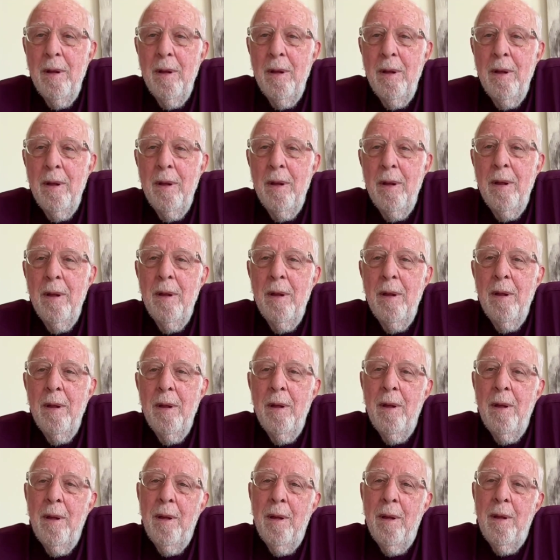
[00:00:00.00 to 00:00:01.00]

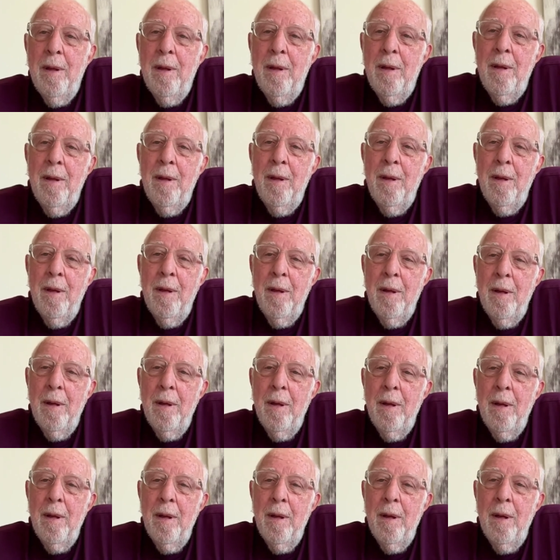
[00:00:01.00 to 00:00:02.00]

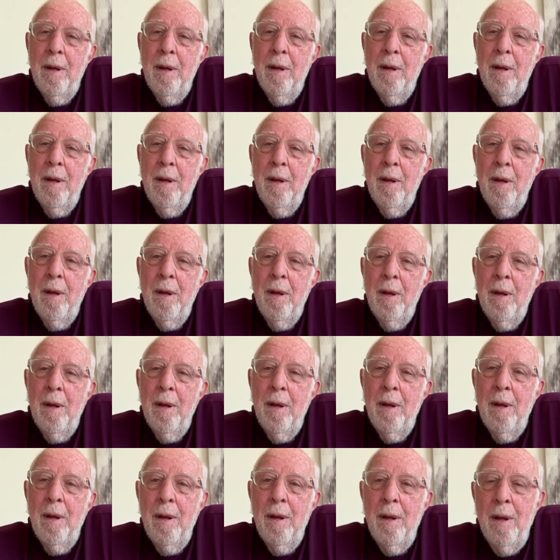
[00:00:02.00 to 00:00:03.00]

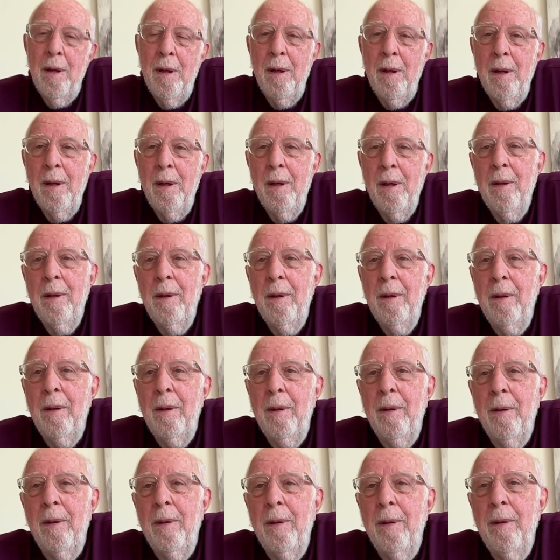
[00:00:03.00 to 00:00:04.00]

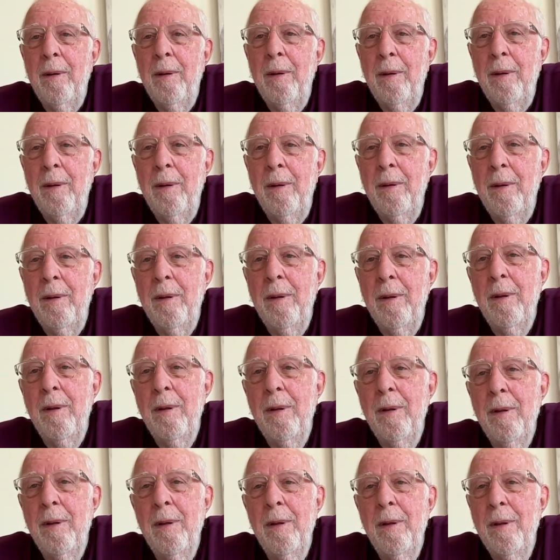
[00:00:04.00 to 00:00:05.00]

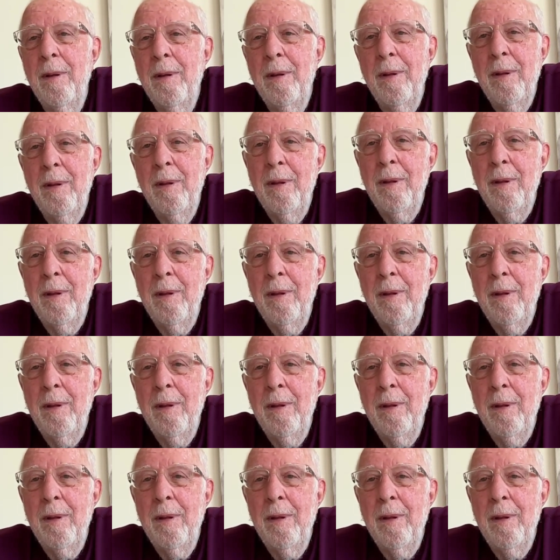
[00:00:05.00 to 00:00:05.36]
The person shown says nothing.